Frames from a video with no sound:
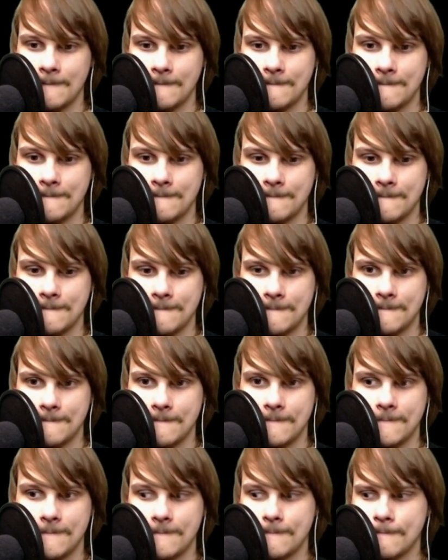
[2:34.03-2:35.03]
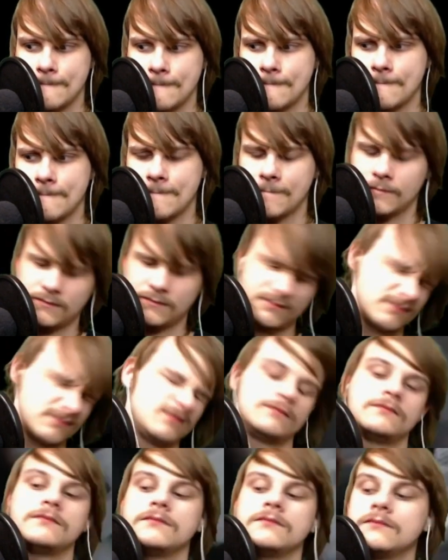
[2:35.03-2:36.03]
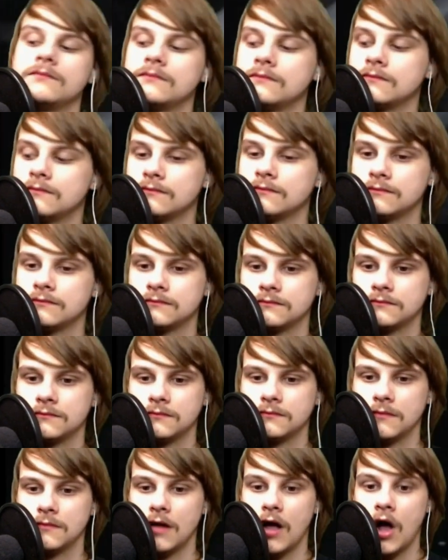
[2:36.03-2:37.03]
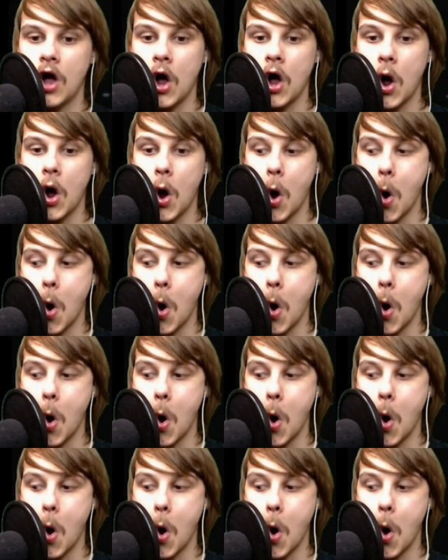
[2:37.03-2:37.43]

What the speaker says: (silence)